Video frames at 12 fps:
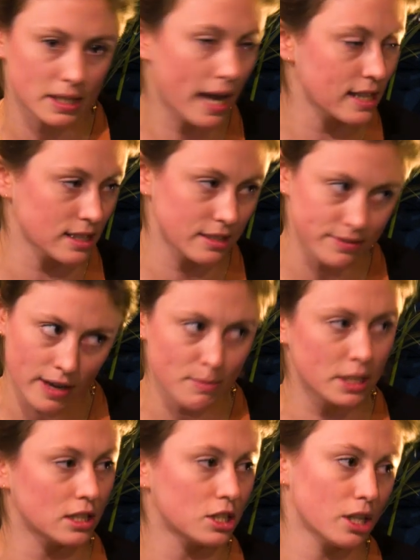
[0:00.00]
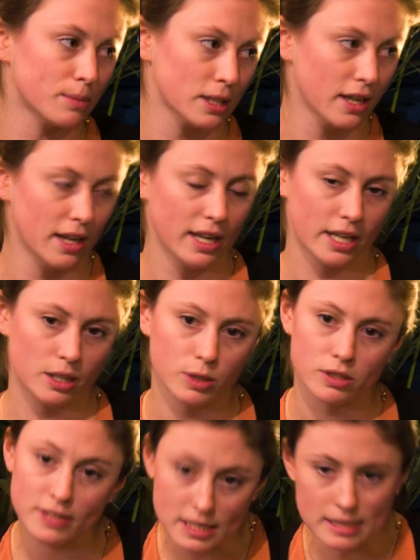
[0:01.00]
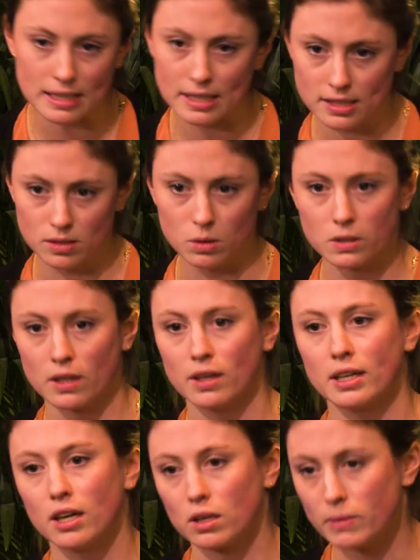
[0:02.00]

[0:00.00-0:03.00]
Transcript: He has his family in Egypt. He was visiting his daughter. He got